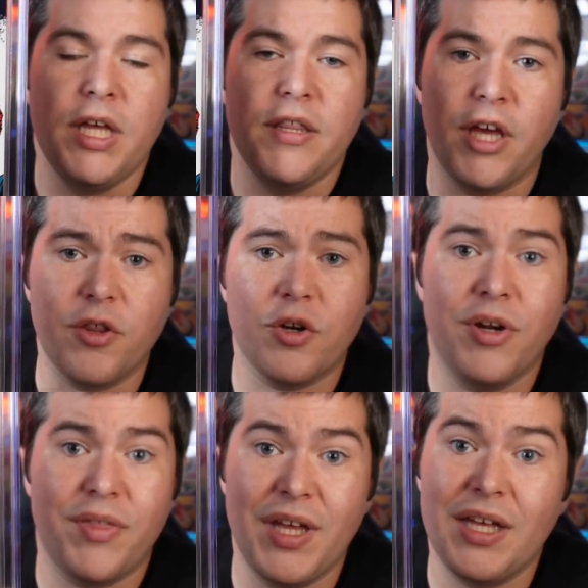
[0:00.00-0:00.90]
The other
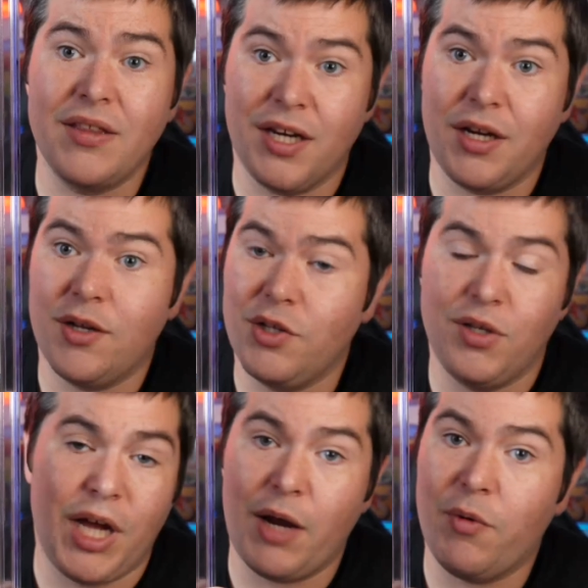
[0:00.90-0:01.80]
thing
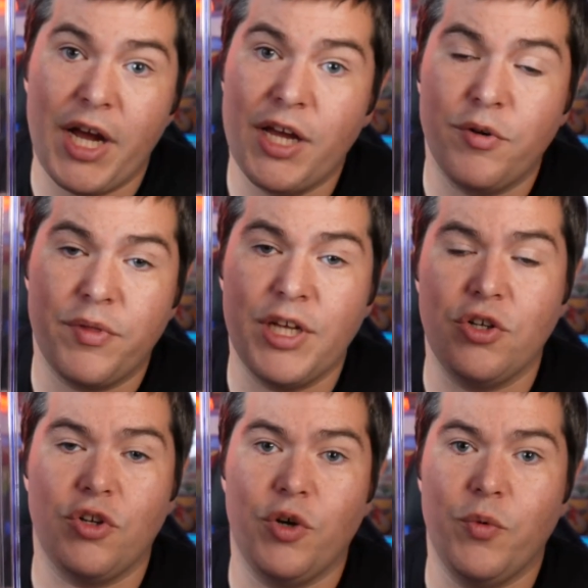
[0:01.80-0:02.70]
why I don't think
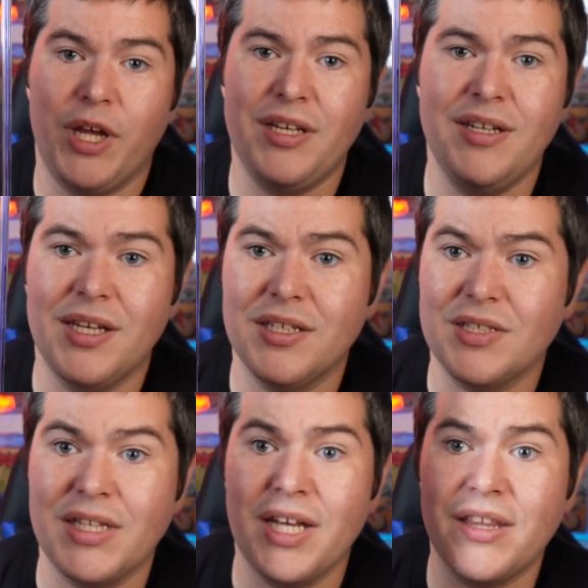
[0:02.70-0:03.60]
you're going to win is,
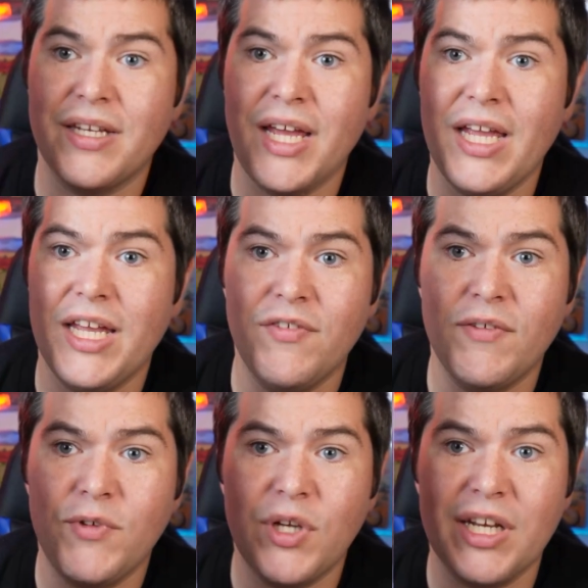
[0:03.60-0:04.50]
at the end of the day, even
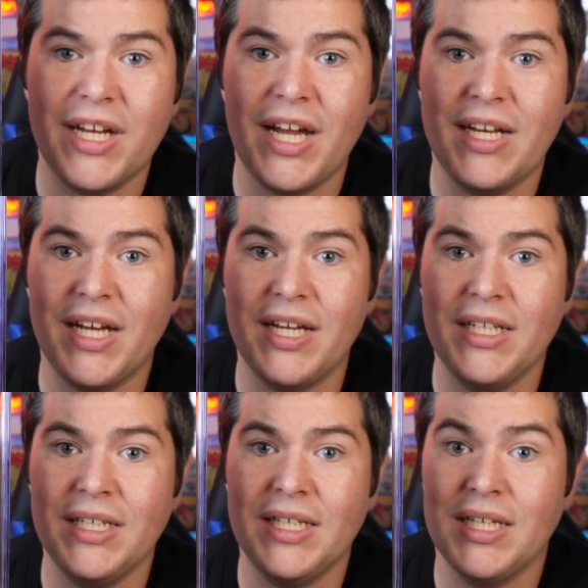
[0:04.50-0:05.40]
if you get a
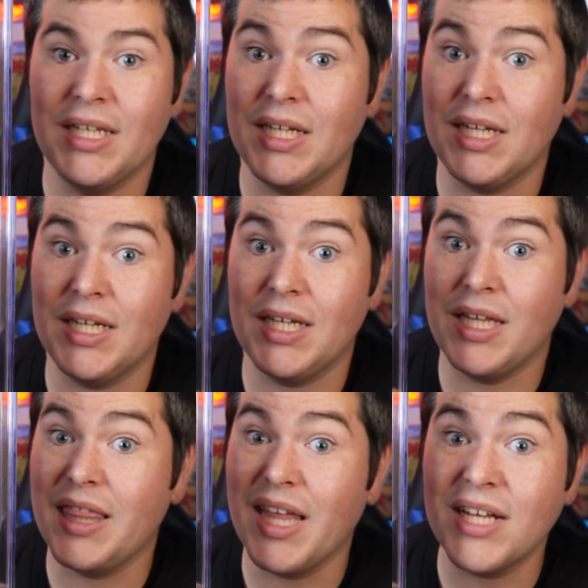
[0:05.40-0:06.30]
9.9,
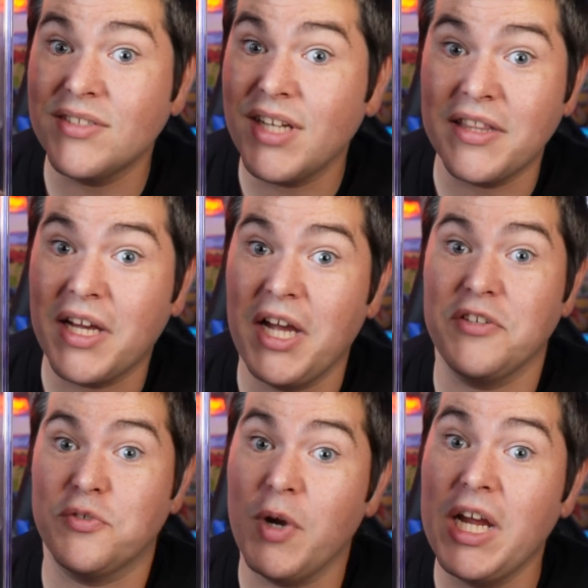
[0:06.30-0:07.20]
that's not the
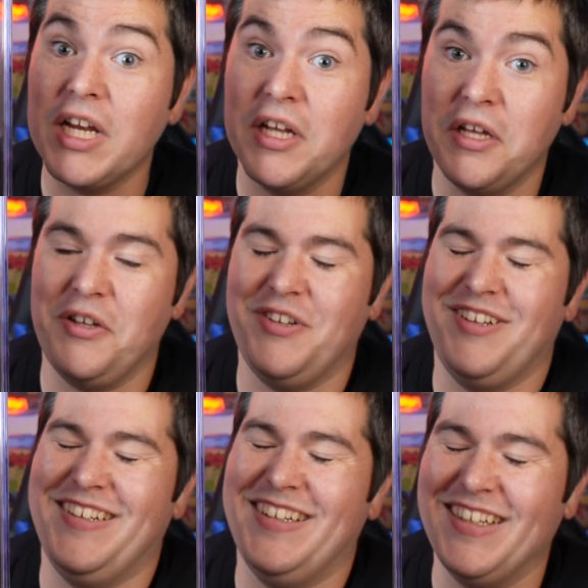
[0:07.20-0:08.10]
highest grade.
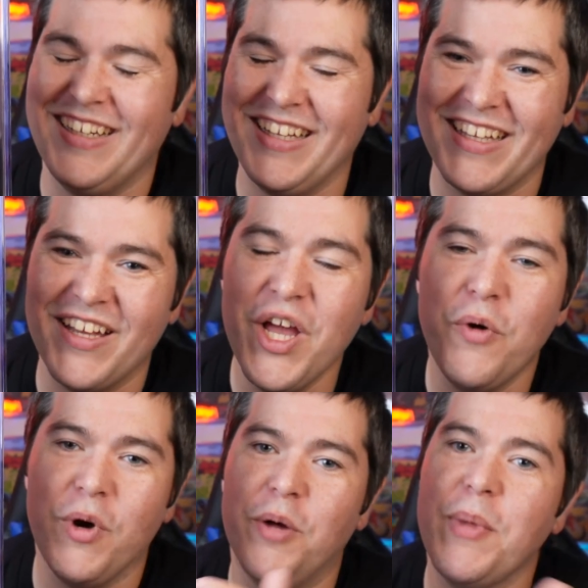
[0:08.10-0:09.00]

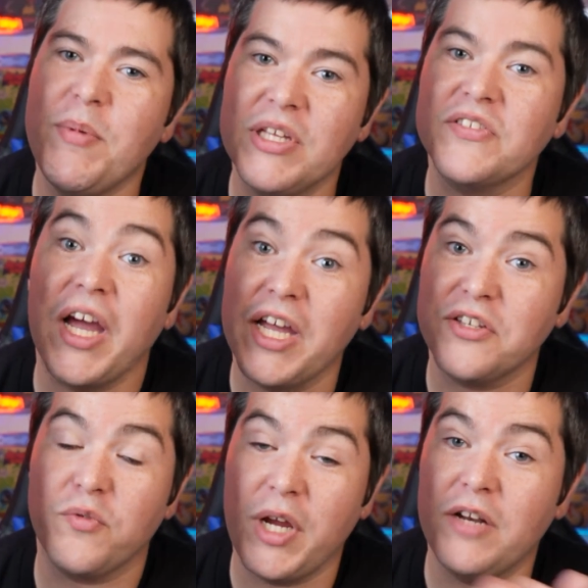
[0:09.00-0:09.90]
Well, maybe it's the
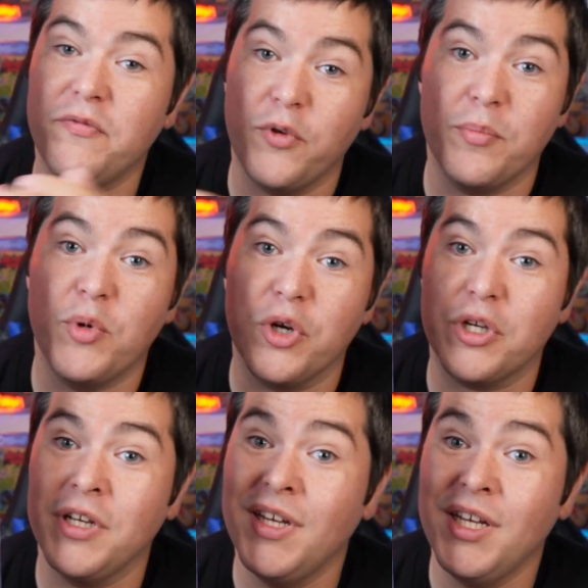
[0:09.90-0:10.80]
highest grade for the
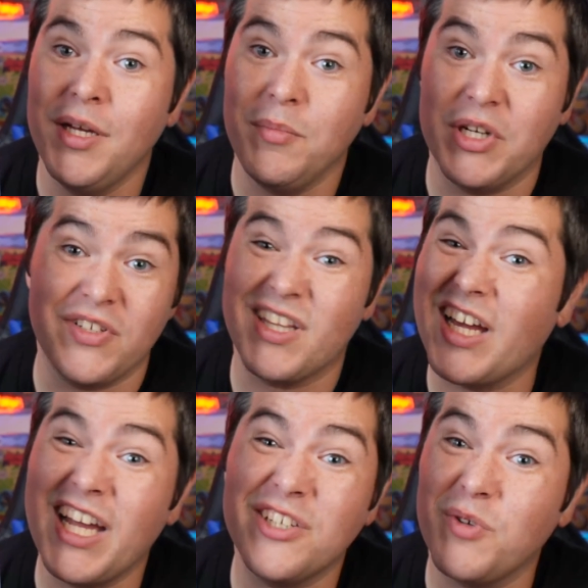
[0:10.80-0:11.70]
book, but it's not the
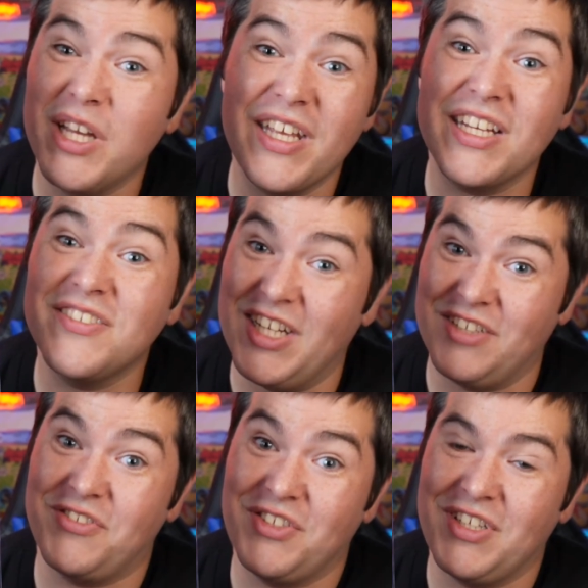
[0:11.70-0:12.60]
highest grade that
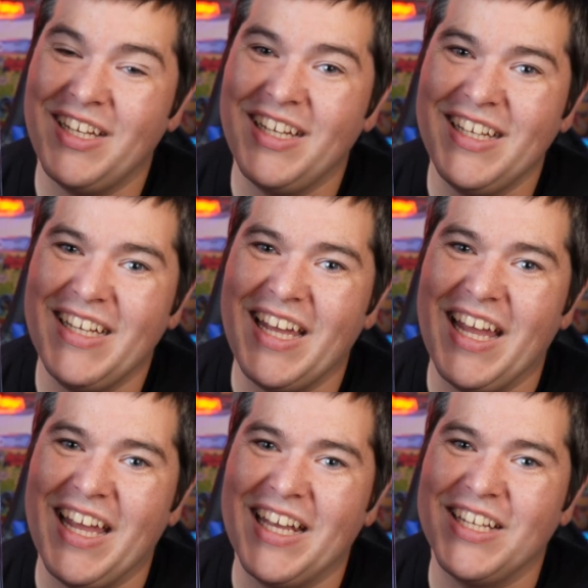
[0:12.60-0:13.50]
exists.
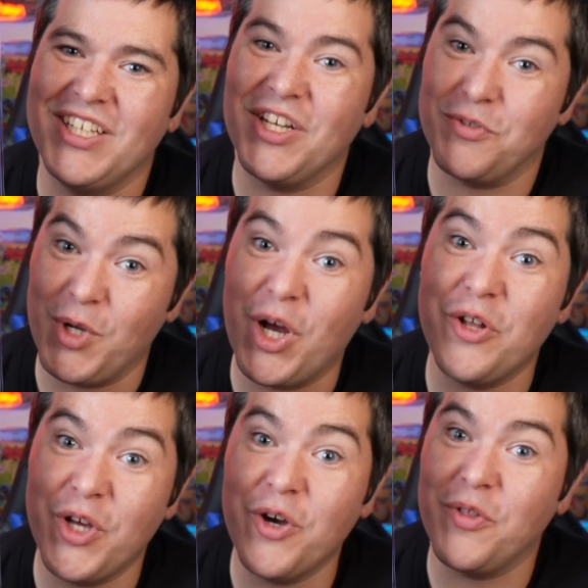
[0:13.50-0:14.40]
And because we
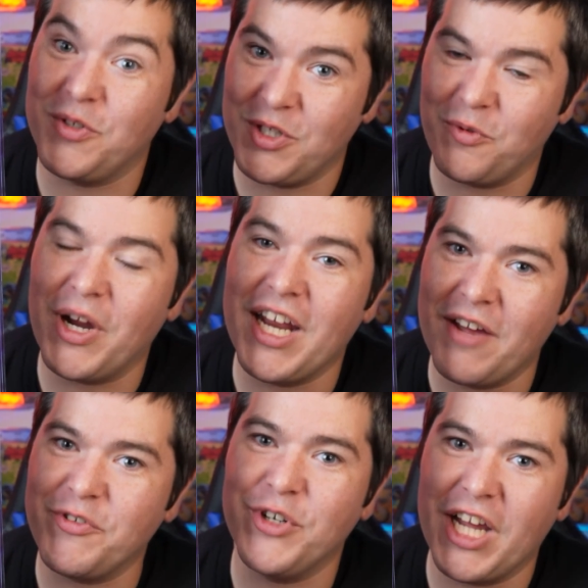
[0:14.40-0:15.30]
all know there's a grade
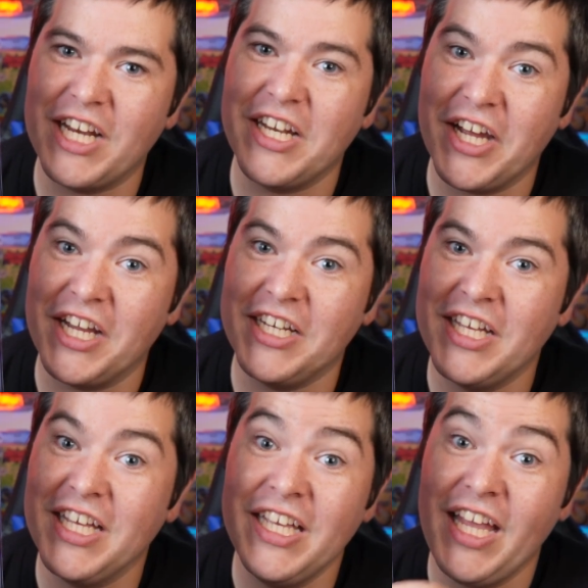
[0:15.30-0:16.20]
after 9.9,
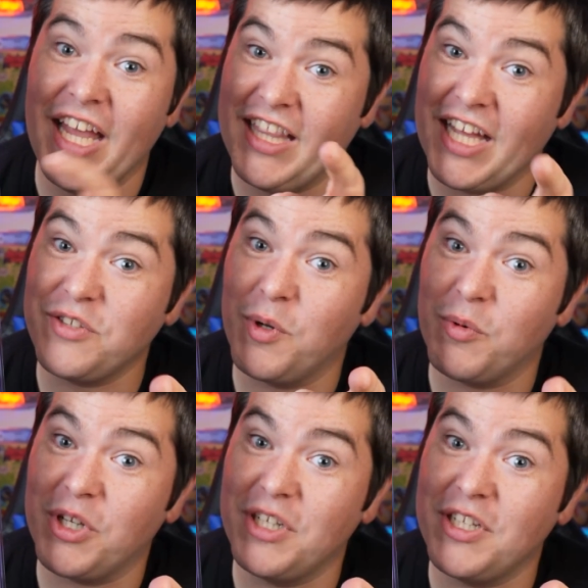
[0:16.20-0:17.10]
and that's what
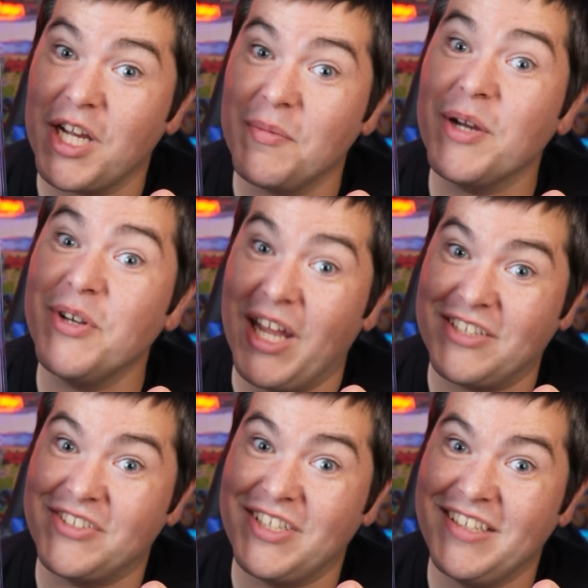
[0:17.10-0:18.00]
we're going to talk about next.